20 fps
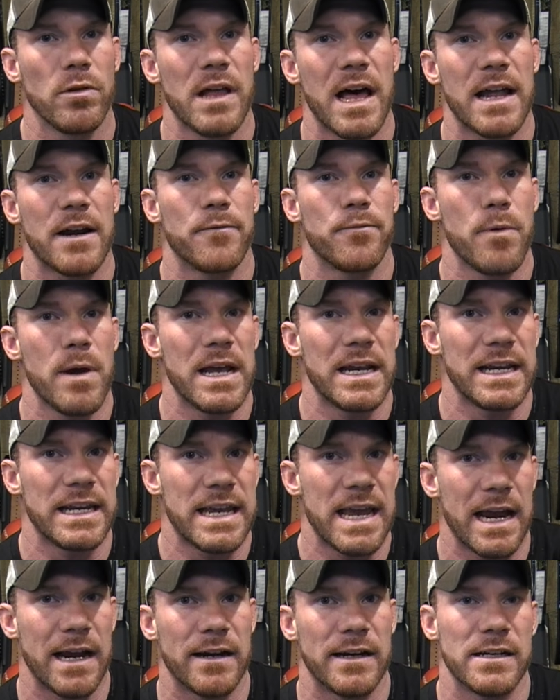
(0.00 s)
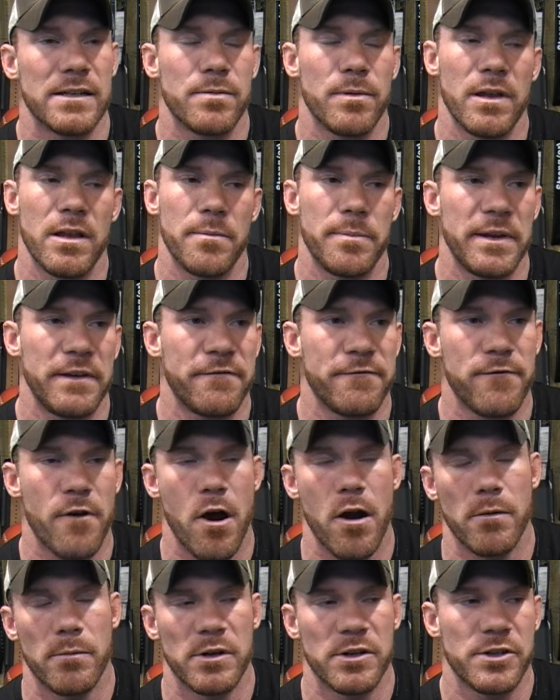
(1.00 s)
lot of weighted carries, whether it be
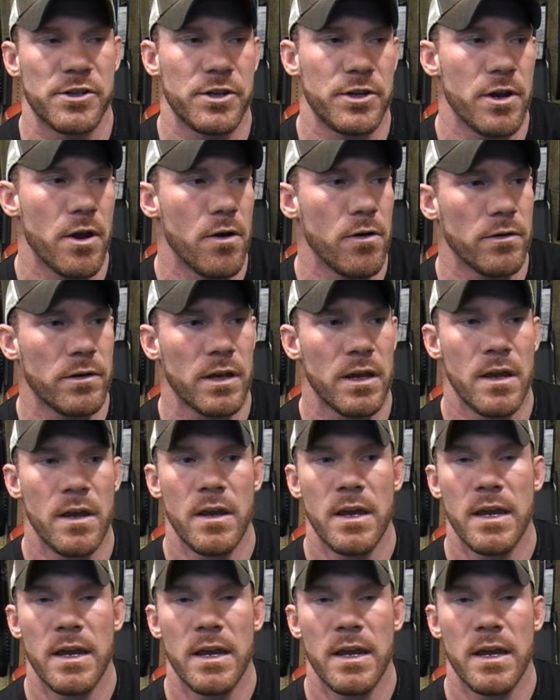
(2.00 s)
farmers, yoke,